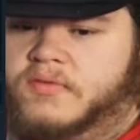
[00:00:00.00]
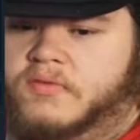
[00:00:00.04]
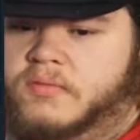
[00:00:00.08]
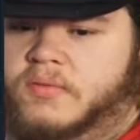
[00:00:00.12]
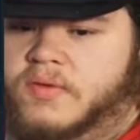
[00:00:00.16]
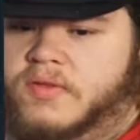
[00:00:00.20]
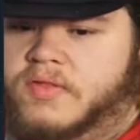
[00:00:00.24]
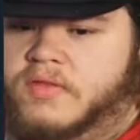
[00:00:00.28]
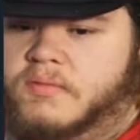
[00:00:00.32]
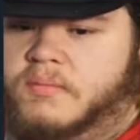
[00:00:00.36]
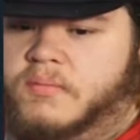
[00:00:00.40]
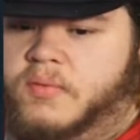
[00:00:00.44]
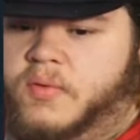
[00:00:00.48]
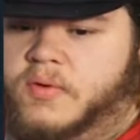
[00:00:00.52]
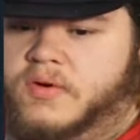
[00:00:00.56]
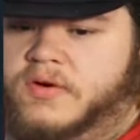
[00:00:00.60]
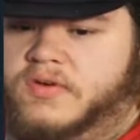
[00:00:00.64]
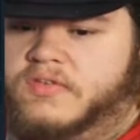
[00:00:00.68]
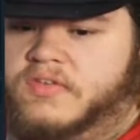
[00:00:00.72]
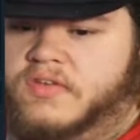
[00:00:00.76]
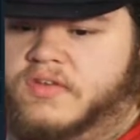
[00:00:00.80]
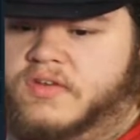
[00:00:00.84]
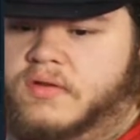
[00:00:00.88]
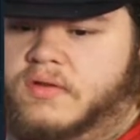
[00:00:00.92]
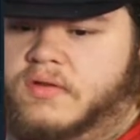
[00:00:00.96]
with the
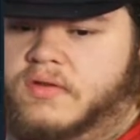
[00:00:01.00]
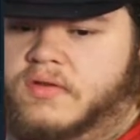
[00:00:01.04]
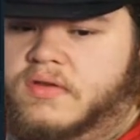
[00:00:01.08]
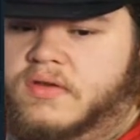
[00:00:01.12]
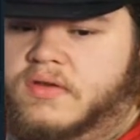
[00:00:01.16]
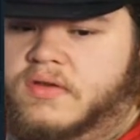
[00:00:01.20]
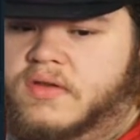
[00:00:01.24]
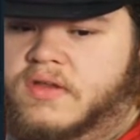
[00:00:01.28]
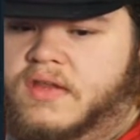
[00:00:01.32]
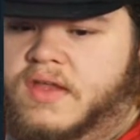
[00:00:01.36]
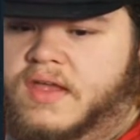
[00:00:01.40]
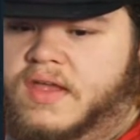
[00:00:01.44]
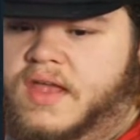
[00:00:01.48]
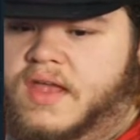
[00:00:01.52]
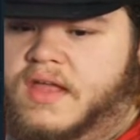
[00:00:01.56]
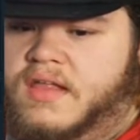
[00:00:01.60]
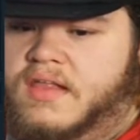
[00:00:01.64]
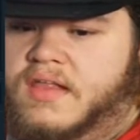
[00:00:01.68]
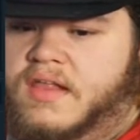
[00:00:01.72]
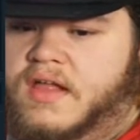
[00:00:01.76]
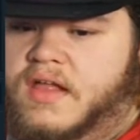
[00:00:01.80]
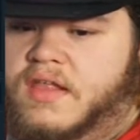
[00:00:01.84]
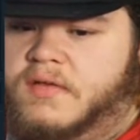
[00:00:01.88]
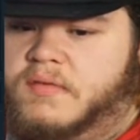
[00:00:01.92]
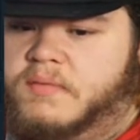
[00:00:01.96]
borders that like
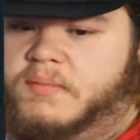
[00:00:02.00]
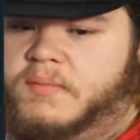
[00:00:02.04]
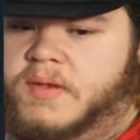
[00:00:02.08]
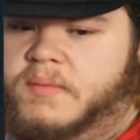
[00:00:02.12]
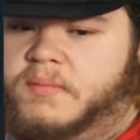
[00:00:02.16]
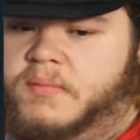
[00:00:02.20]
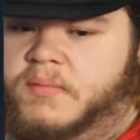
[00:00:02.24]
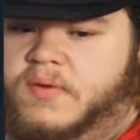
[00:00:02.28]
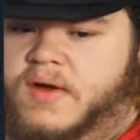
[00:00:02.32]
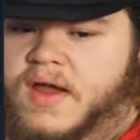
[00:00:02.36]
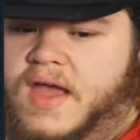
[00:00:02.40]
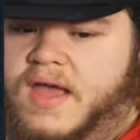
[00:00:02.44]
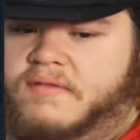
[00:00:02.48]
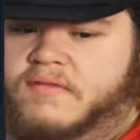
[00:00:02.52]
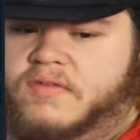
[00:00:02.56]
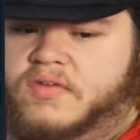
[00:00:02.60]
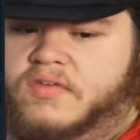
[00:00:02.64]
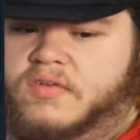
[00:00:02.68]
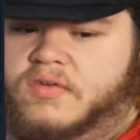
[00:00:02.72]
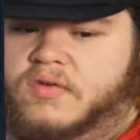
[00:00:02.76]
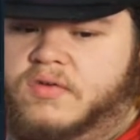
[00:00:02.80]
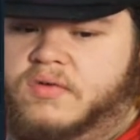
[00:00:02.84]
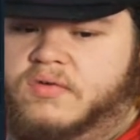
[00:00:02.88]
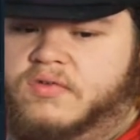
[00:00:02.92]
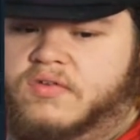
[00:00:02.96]
other people are having
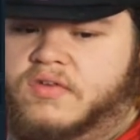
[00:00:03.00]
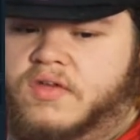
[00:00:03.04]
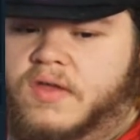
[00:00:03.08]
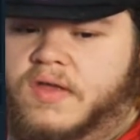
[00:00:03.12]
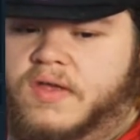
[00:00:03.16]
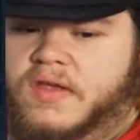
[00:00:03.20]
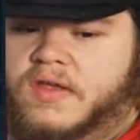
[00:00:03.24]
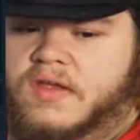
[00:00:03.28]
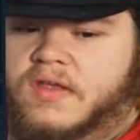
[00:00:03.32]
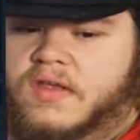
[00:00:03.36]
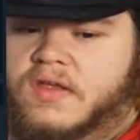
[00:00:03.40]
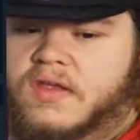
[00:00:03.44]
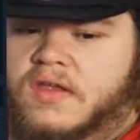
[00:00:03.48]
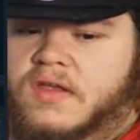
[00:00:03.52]
too. So like,